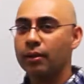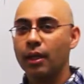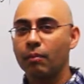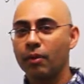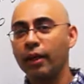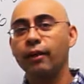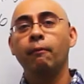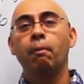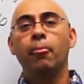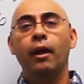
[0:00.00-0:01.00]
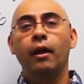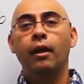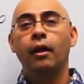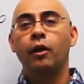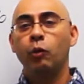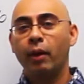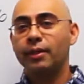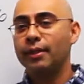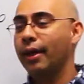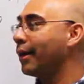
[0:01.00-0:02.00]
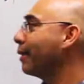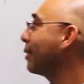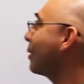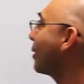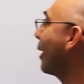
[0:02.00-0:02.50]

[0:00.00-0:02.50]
the same thing. You might say, this is